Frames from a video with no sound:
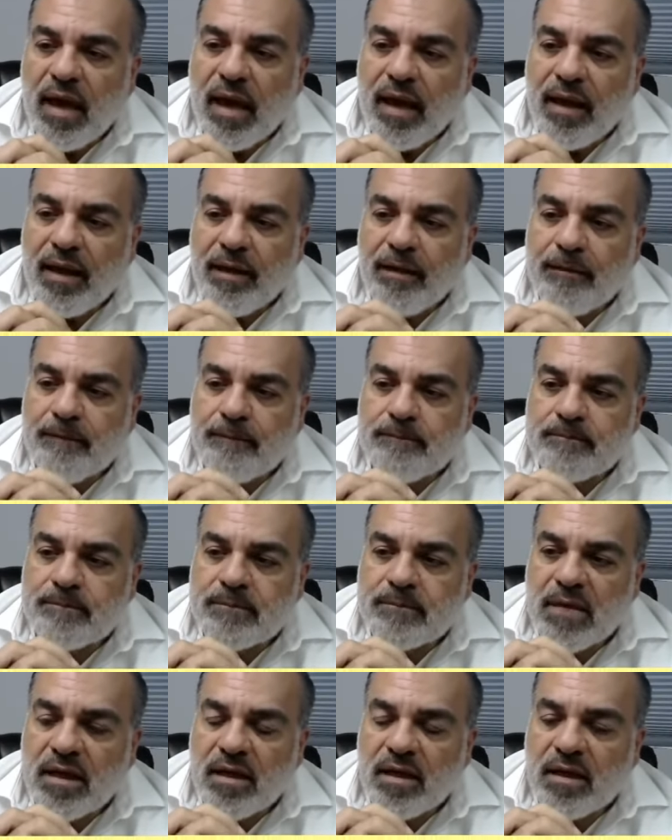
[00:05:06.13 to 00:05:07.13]

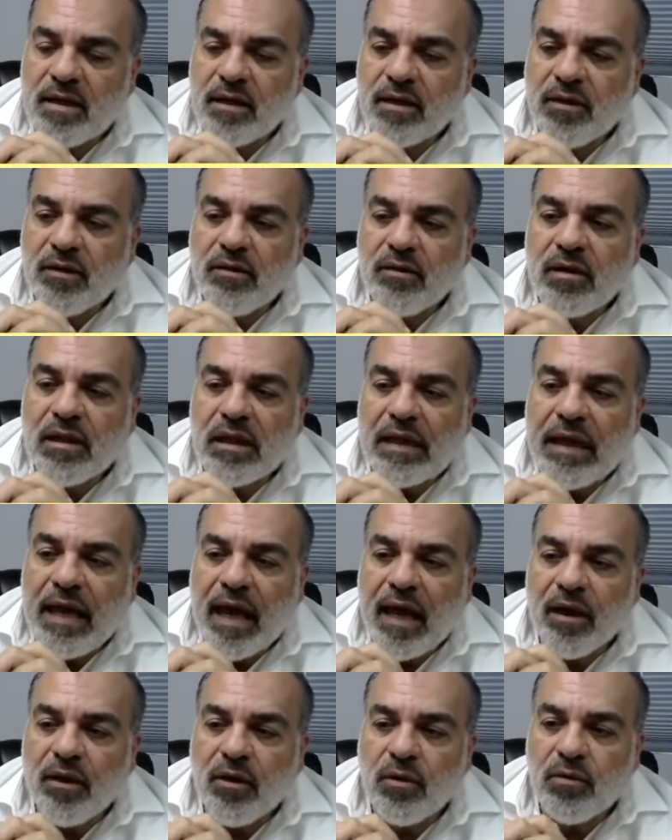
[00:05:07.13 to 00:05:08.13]
Currently,
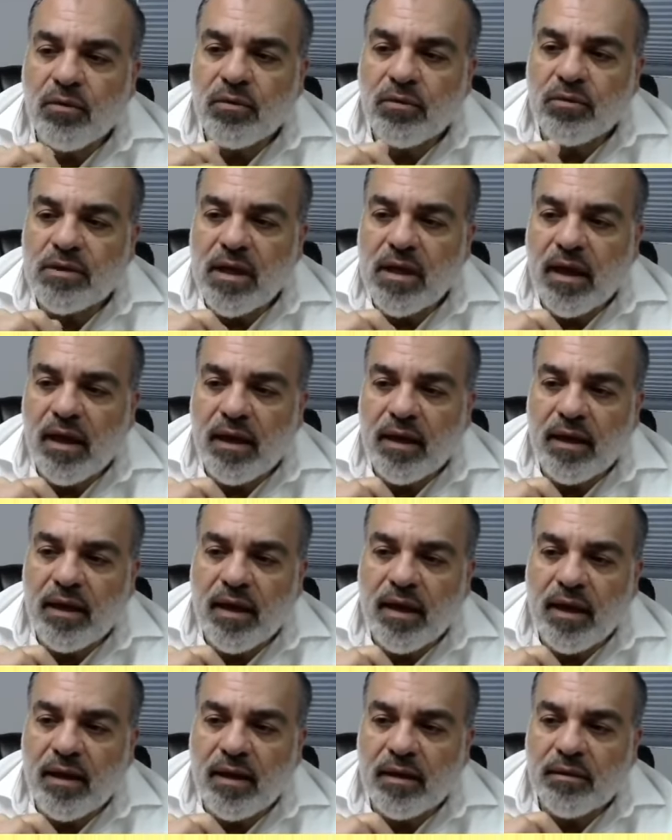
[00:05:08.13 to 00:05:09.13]
I hold
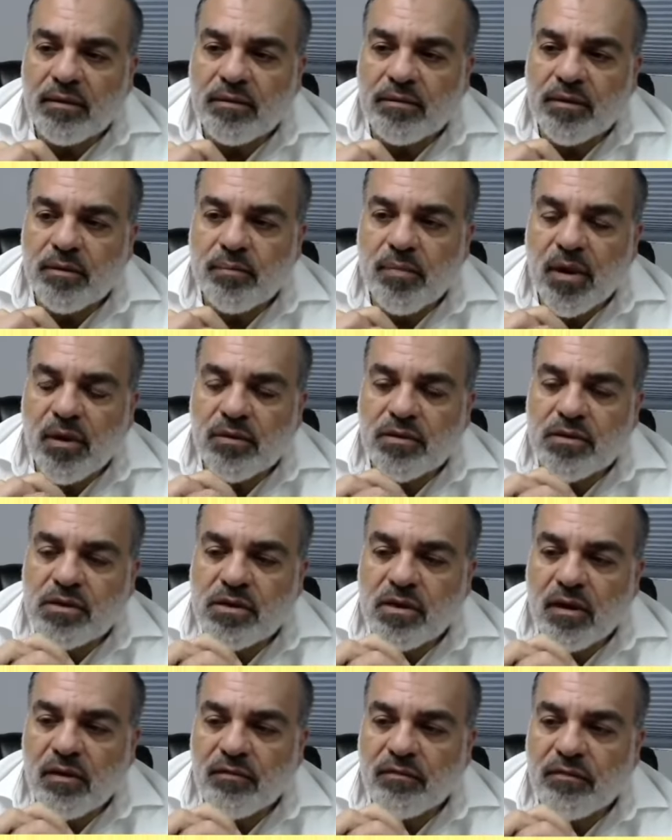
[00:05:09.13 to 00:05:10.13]
the post
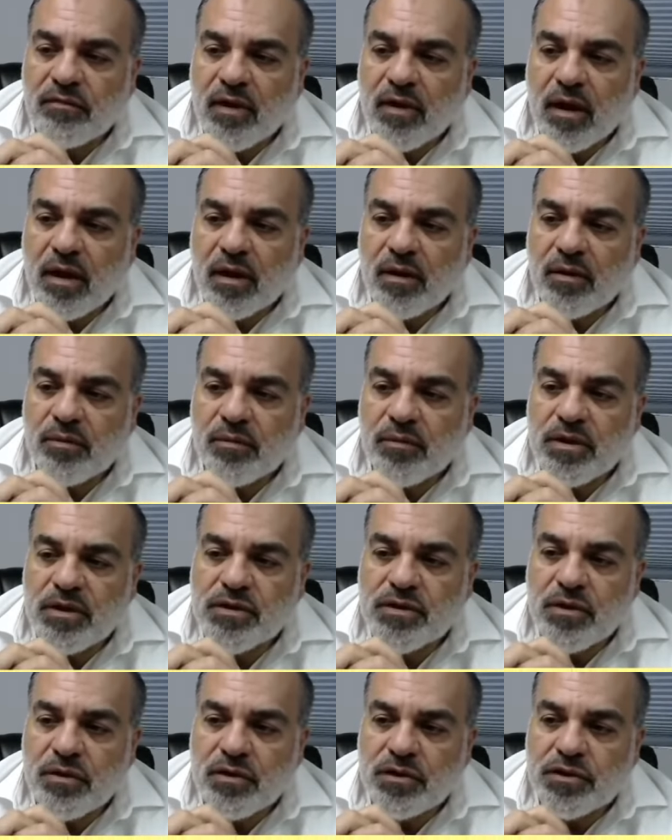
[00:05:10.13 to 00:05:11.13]
of
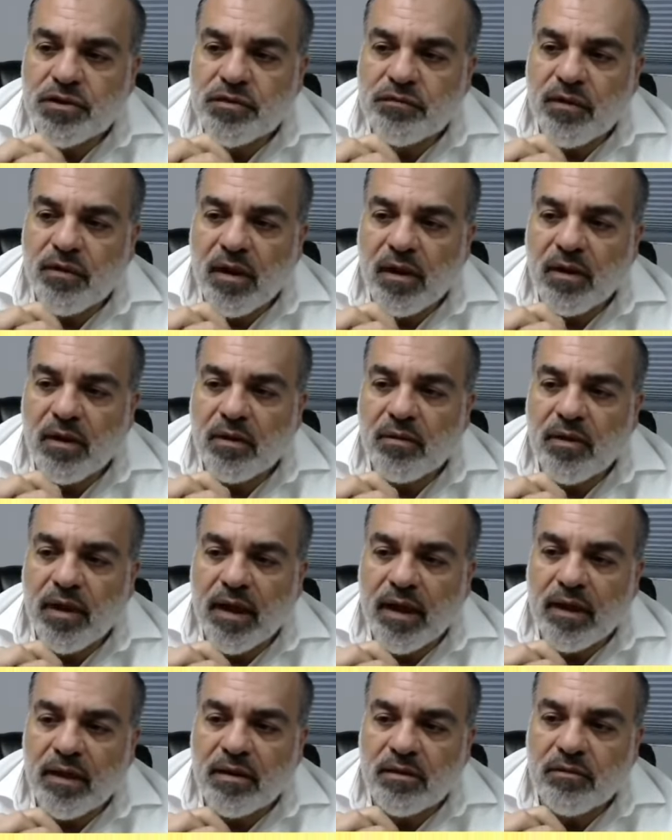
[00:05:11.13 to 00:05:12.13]
research fellow
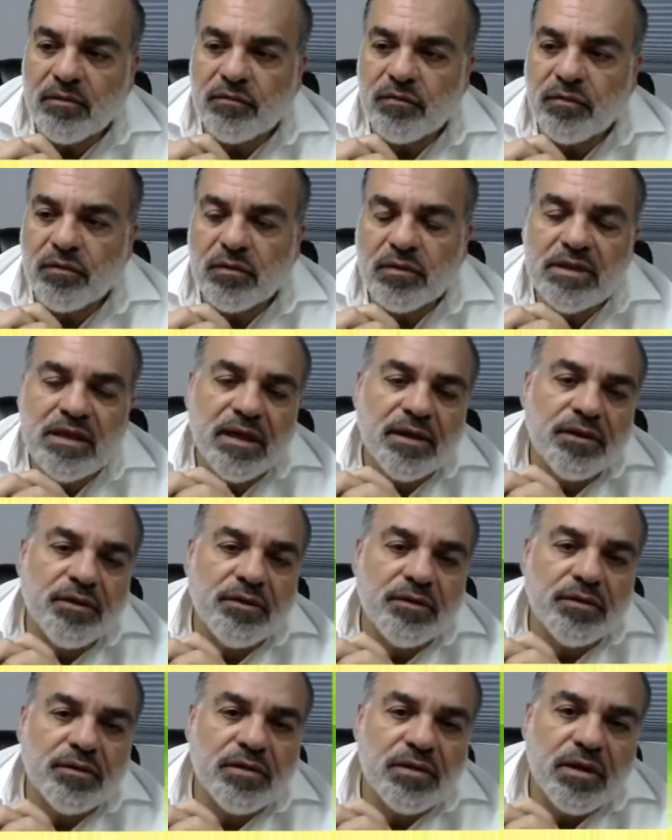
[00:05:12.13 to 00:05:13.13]
and a full
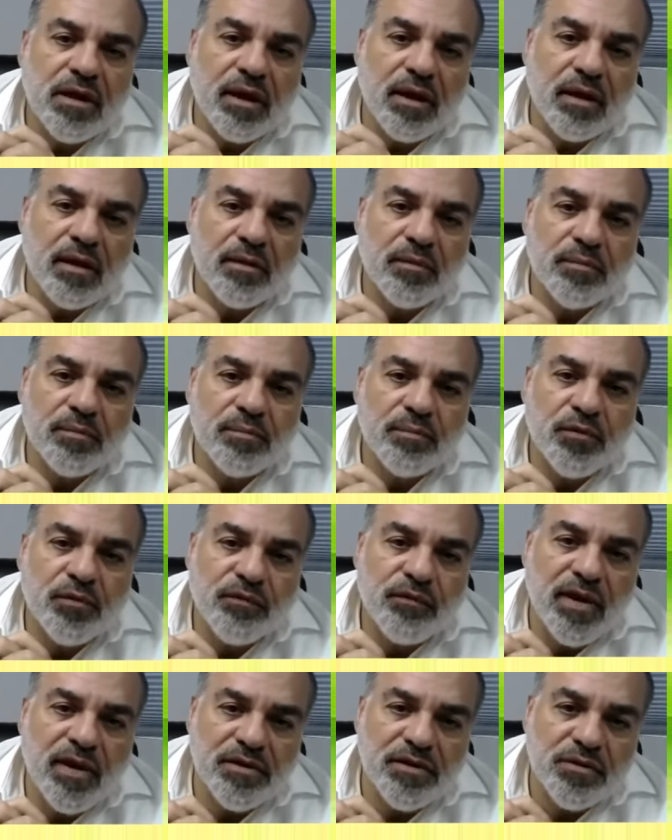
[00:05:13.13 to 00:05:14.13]
tenured
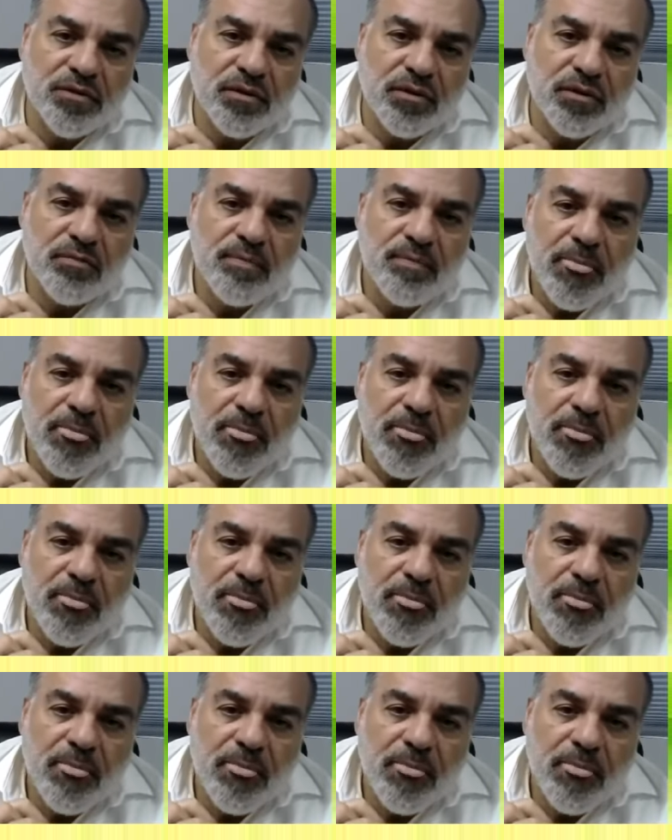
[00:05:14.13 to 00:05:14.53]
professor